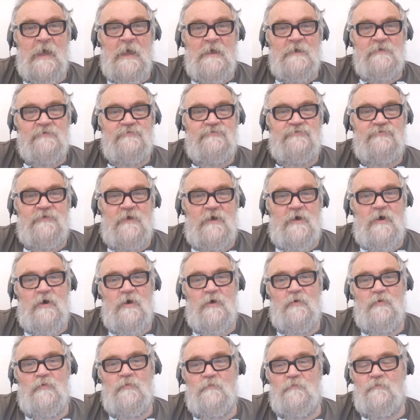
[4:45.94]

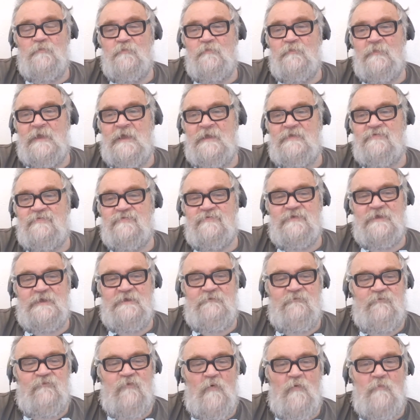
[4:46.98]
So let's see,
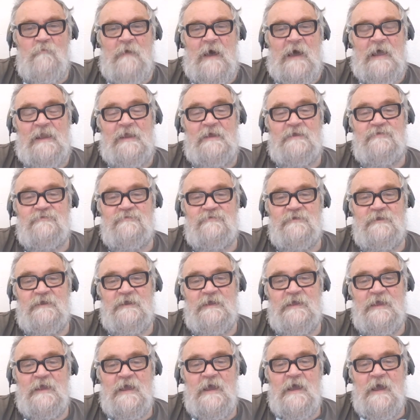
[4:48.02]

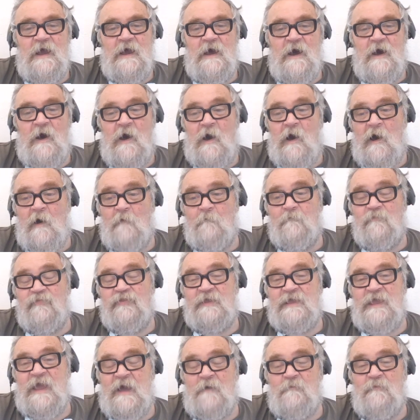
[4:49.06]
formality. A hump, the
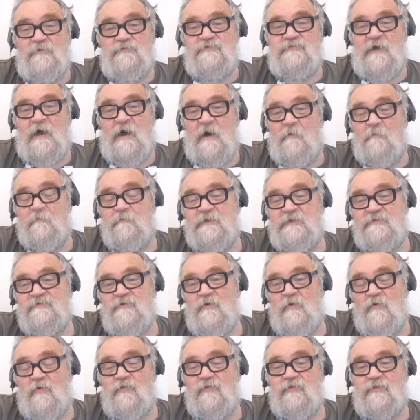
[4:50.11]
camel's hump, he's
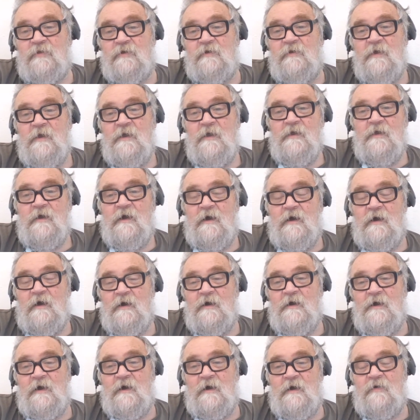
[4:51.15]
got the
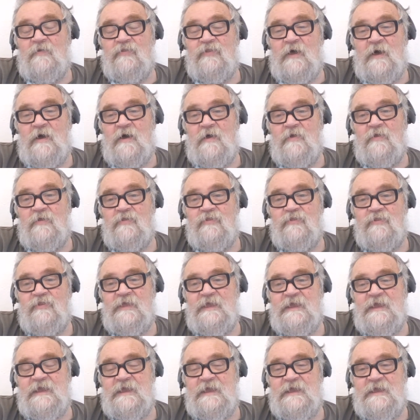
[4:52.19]

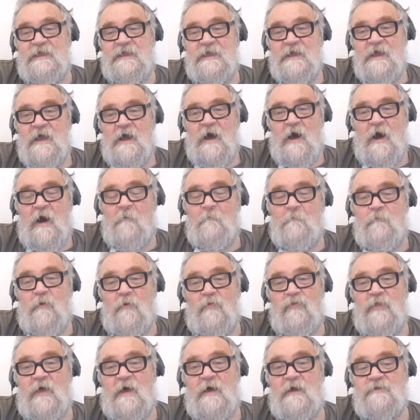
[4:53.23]
hump
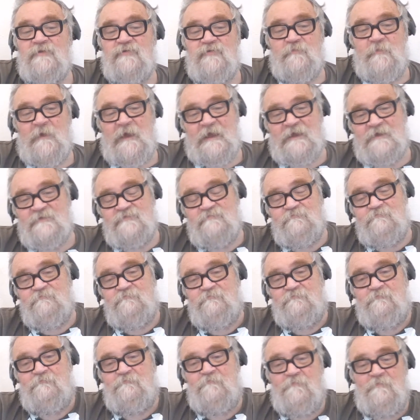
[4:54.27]
on the
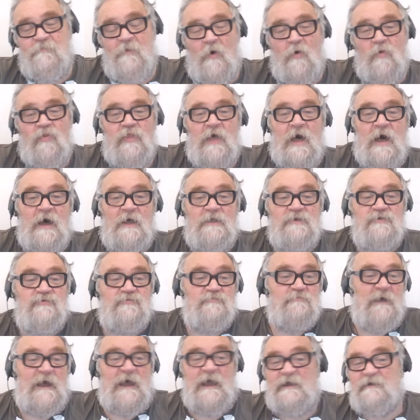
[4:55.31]

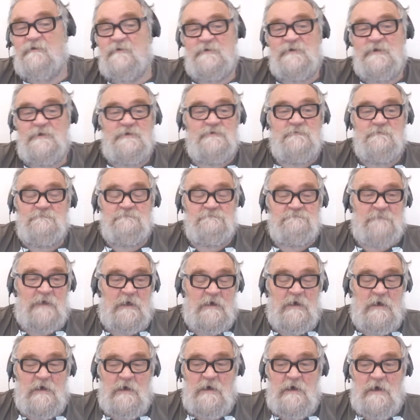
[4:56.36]
hunchback.
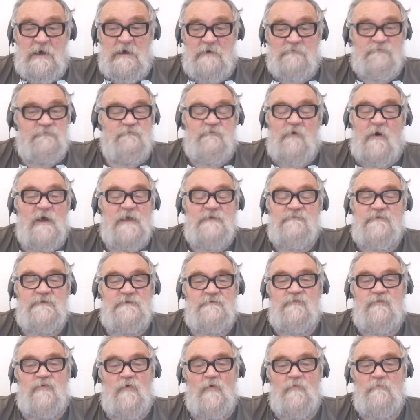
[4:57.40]
5
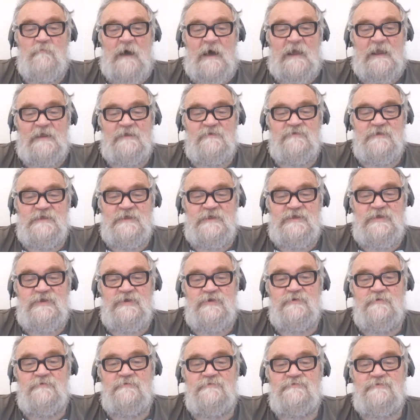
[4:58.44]
informality,
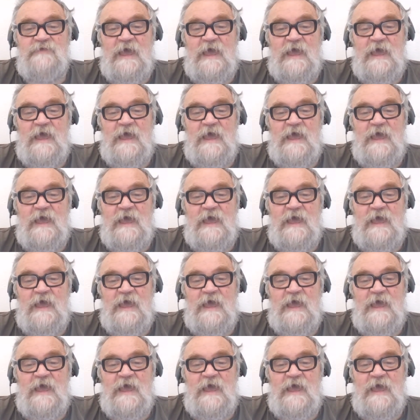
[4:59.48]
use